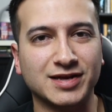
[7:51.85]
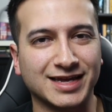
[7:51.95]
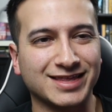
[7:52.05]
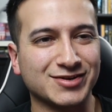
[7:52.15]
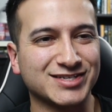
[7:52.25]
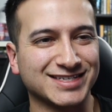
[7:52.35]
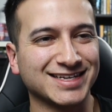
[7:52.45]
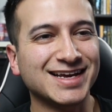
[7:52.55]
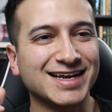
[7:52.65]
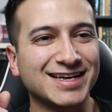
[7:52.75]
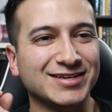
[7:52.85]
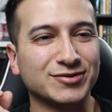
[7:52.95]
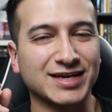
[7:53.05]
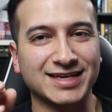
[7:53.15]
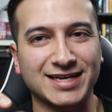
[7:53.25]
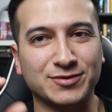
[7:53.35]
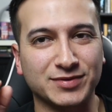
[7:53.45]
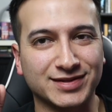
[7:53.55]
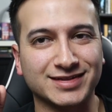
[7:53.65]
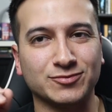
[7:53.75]
Like, there's just, you'll get hit
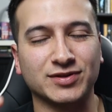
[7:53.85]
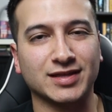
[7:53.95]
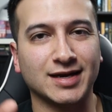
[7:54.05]
with